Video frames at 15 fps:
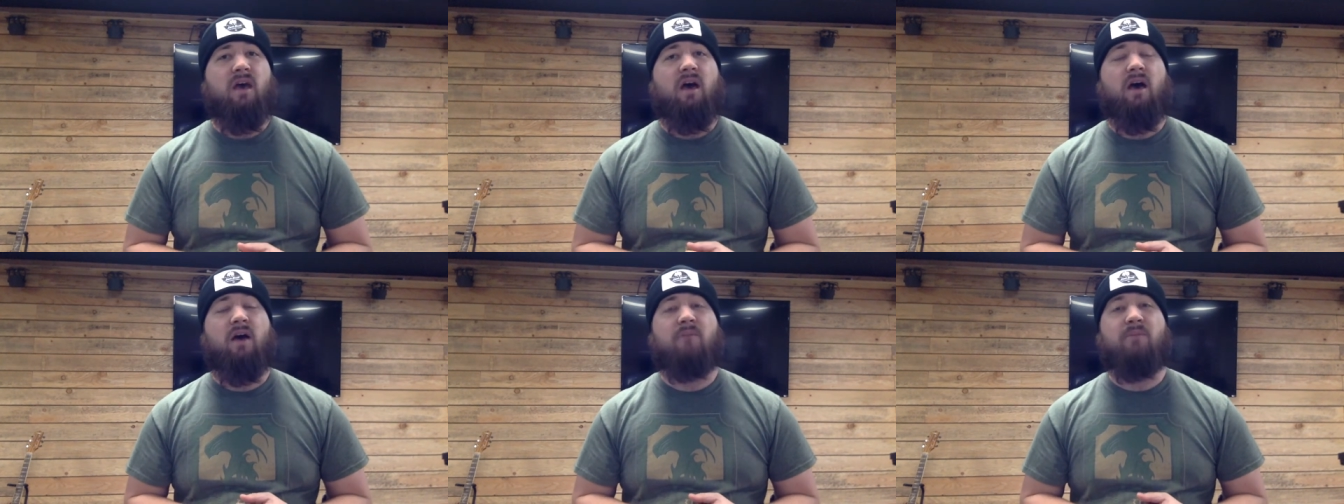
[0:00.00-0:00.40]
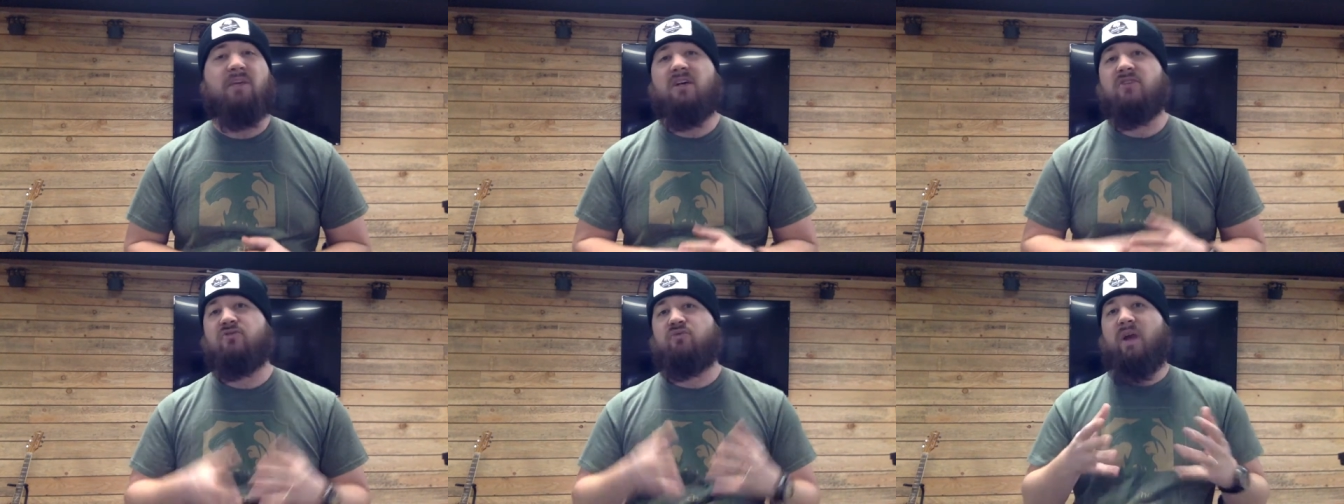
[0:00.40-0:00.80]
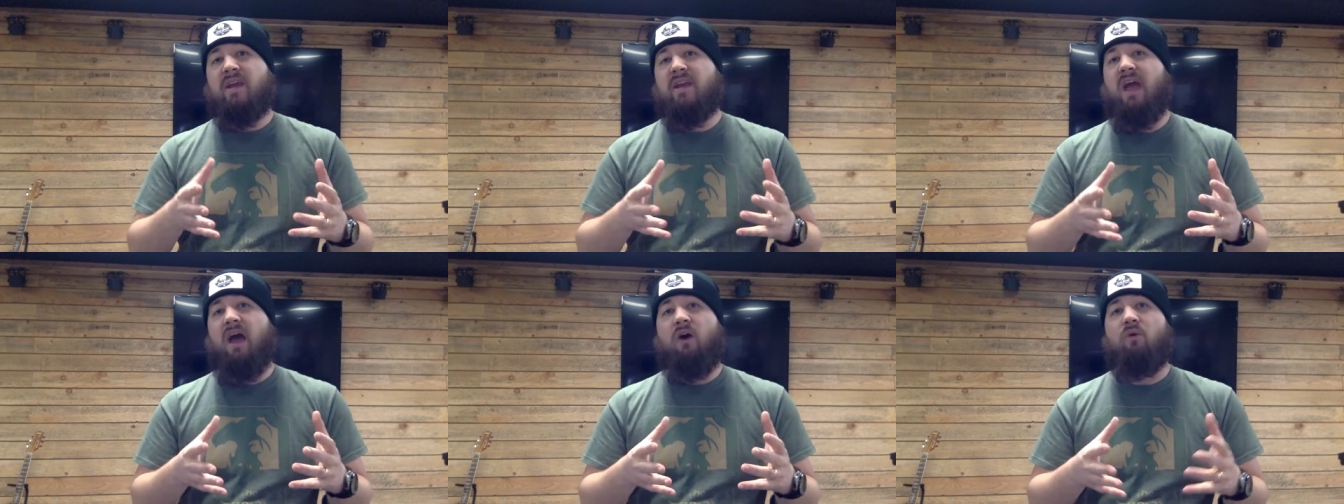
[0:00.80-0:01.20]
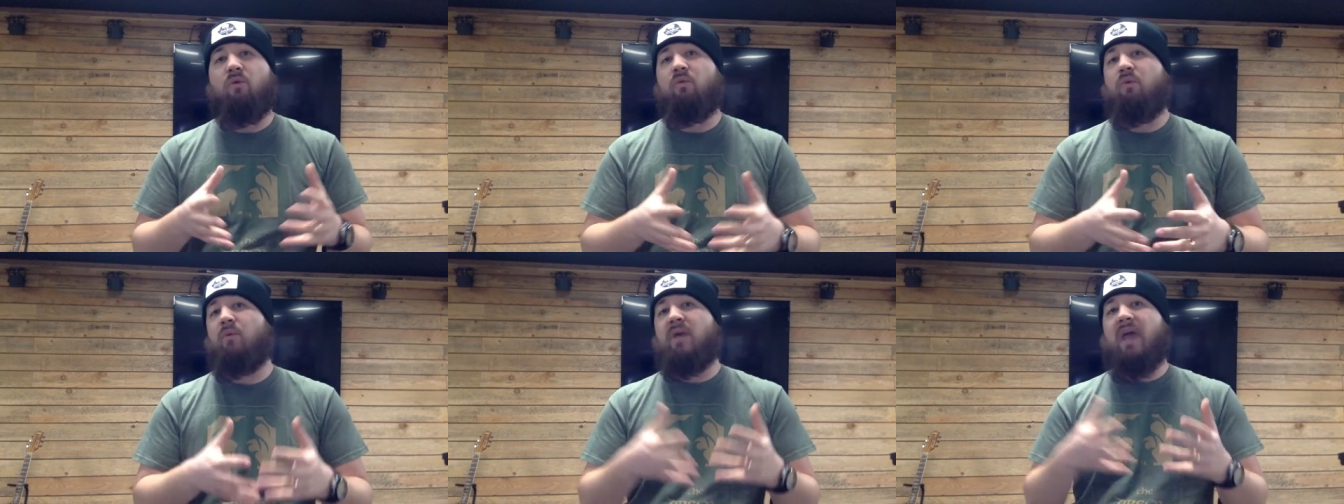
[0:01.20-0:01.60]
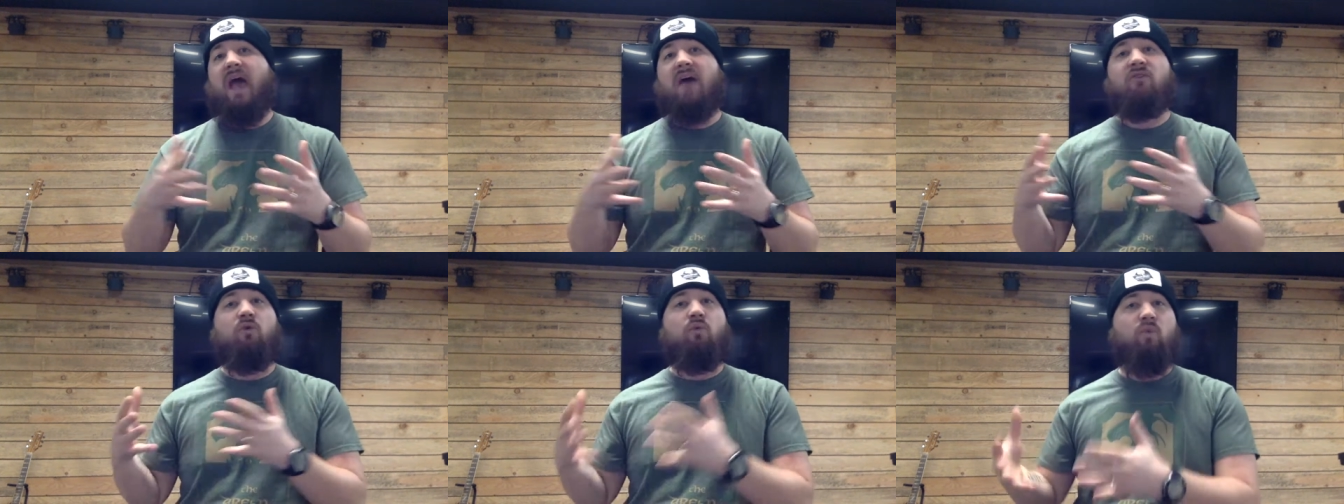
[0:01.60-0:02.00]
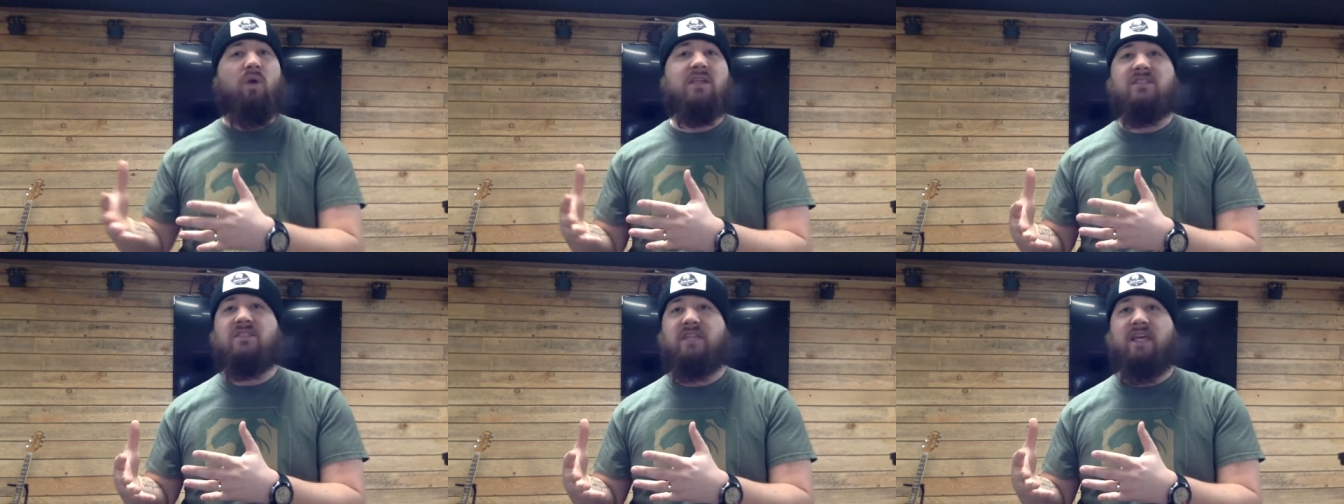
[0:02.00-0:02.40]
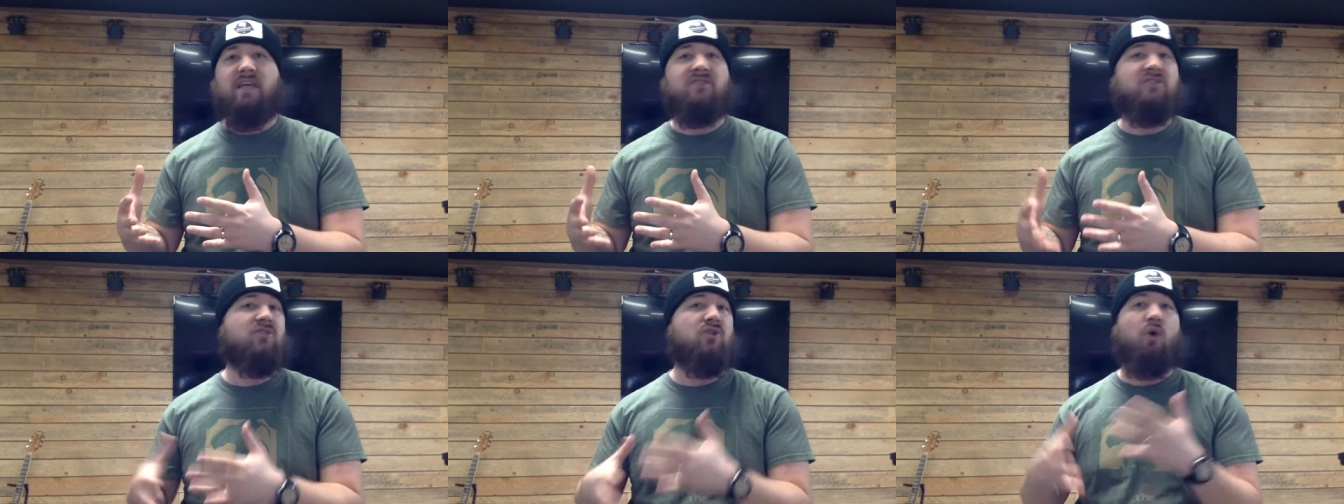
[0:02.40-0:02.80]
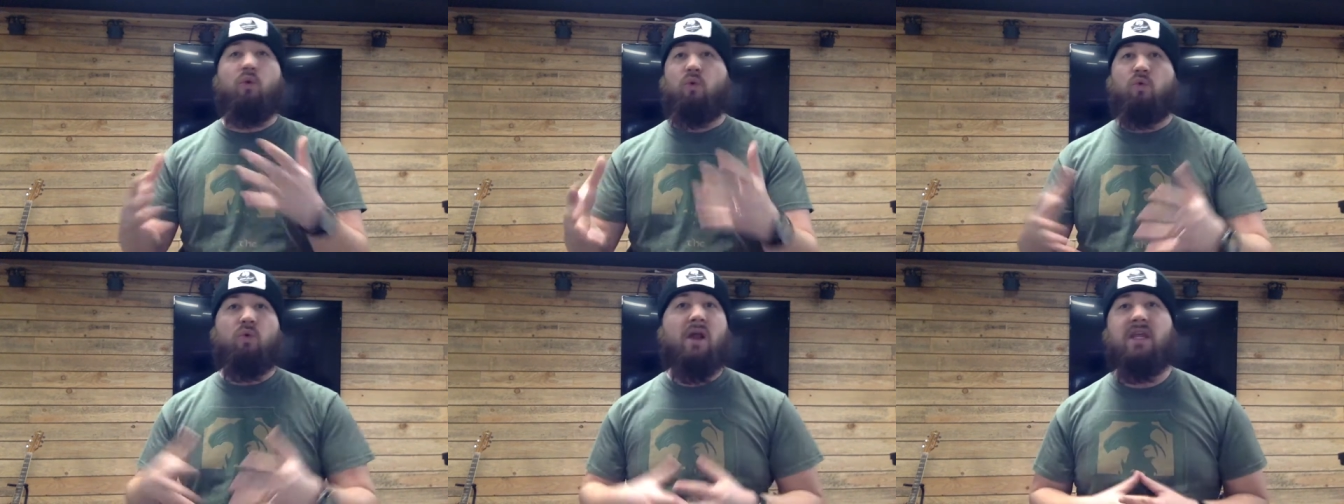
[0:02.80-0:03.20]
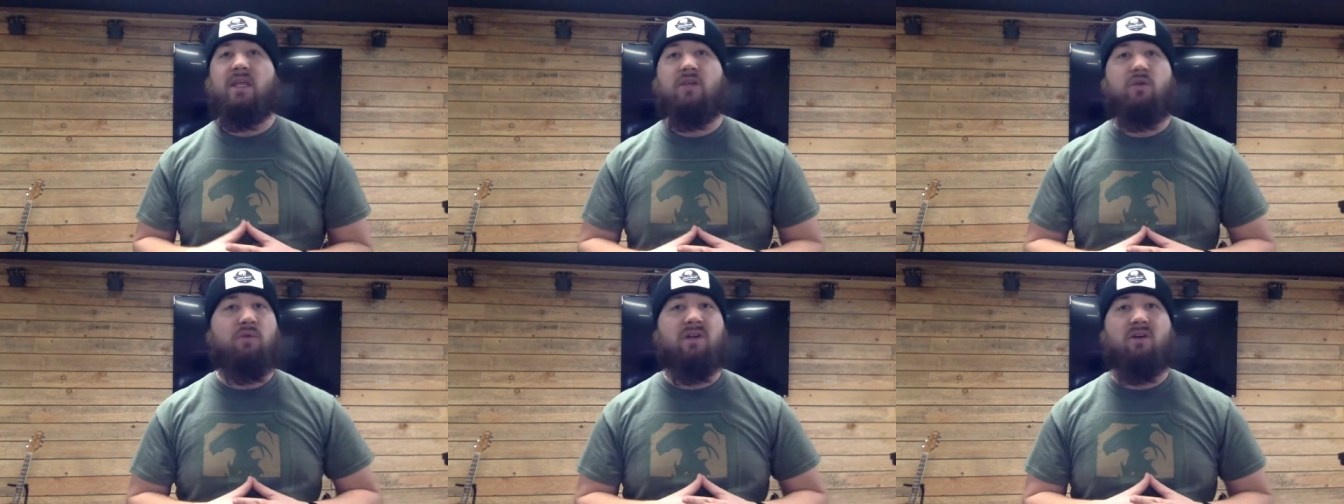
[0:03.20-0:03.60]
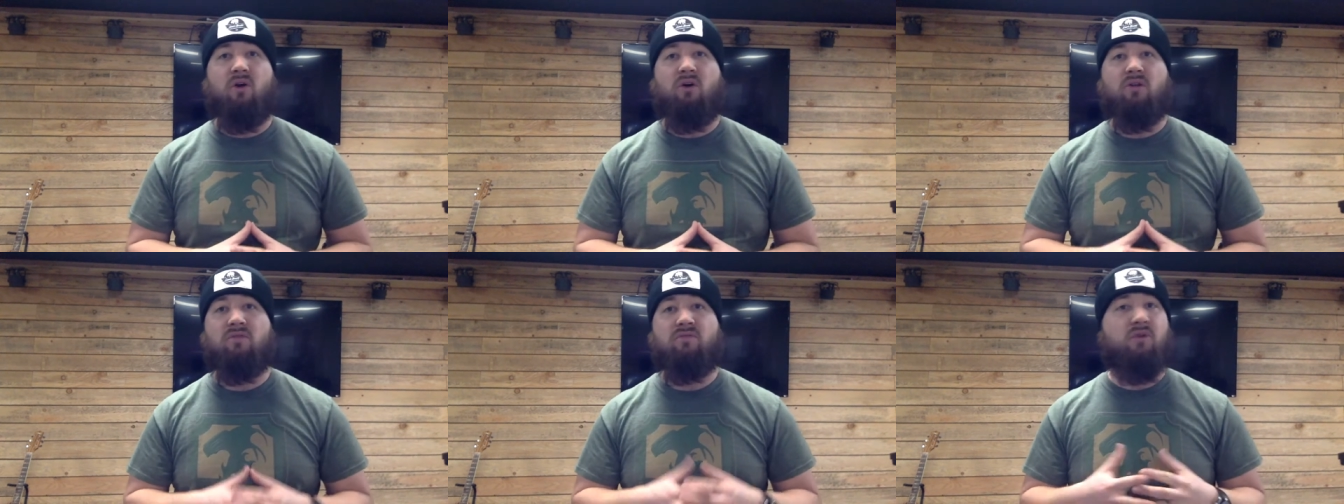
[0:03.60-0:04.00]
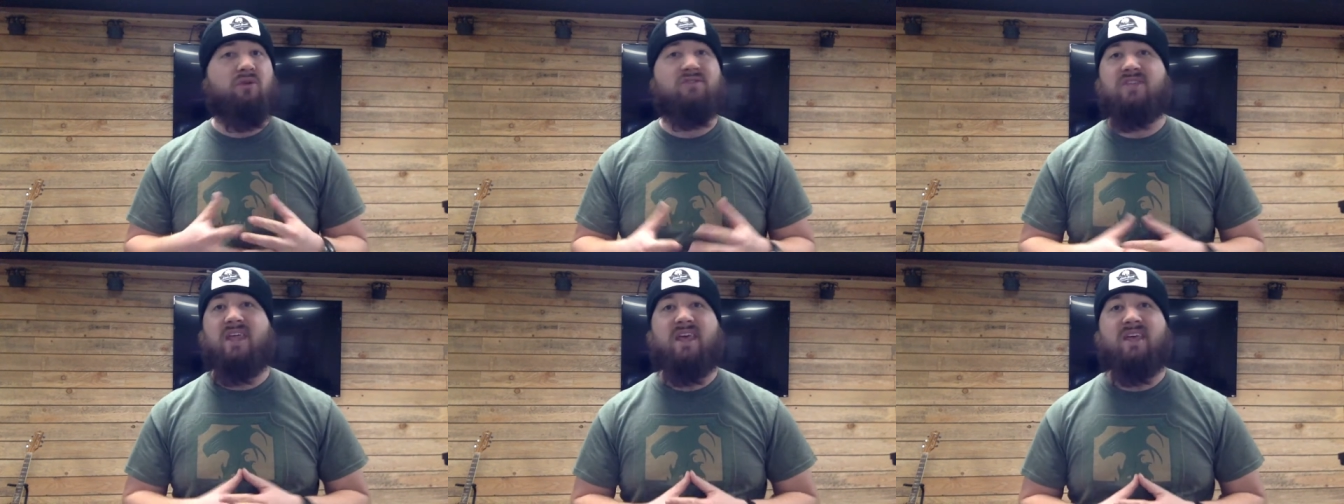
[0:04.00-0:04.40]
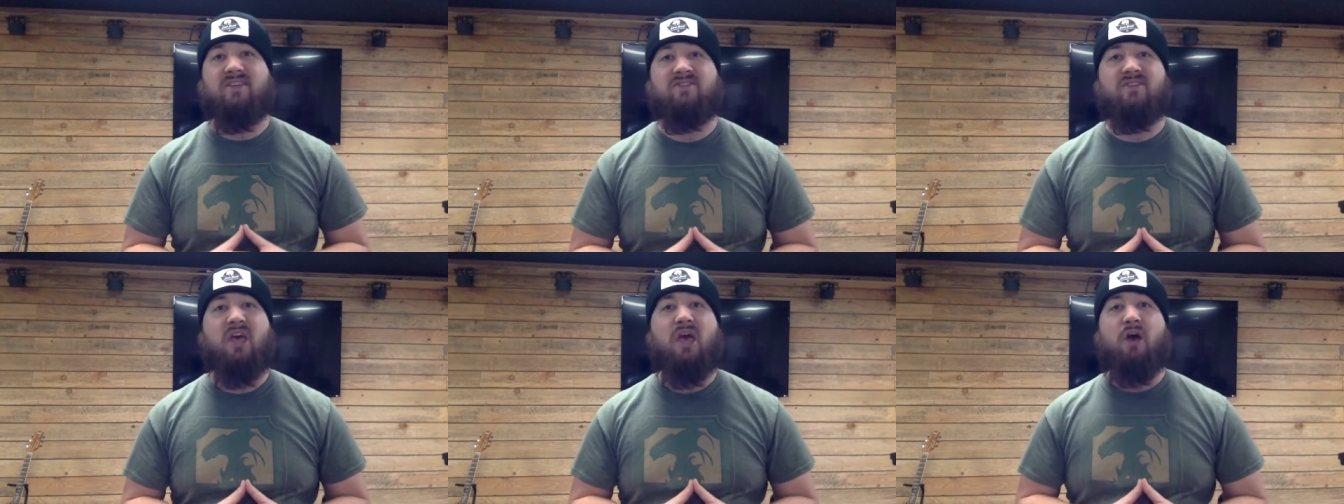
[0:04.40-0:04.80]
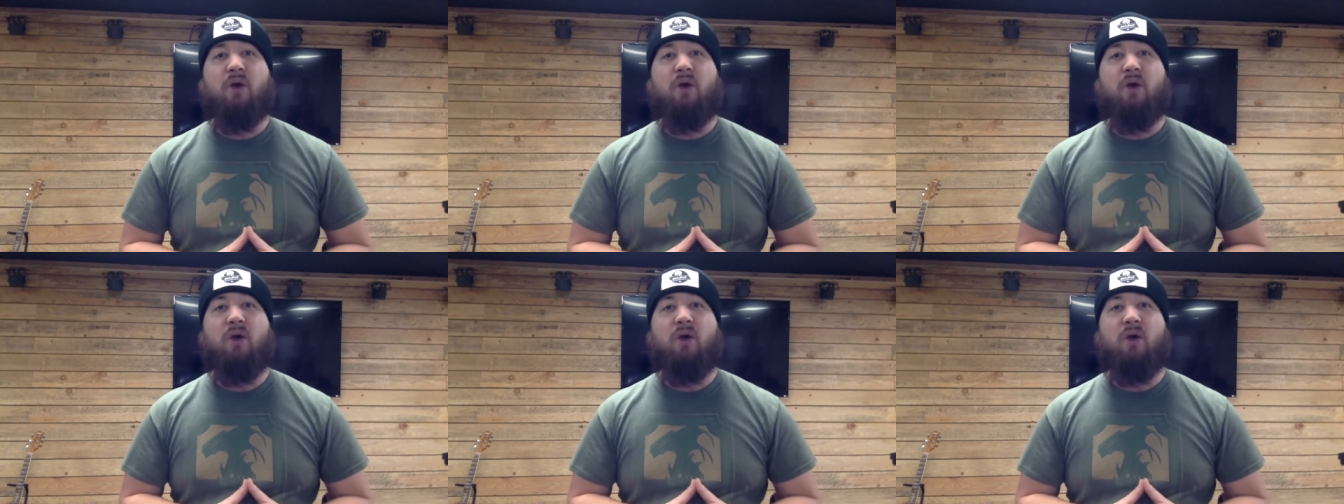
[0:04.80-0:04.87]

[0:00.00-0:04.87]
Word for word: Uh, because right now, what we have on Wednesdays is already doing all of those things.